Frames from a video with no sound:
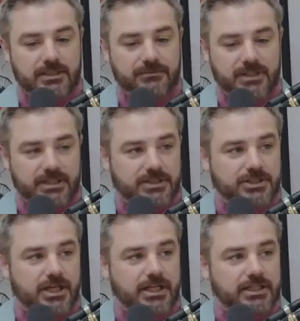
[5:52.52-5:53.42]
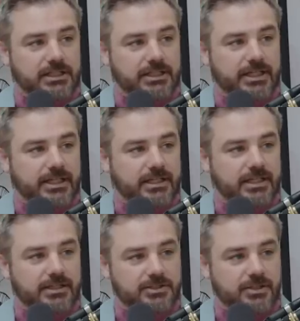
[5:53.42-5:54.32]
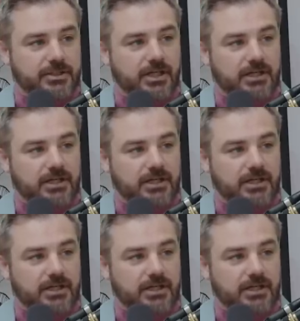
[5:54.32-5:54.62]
lifting and shutting the lid and jerking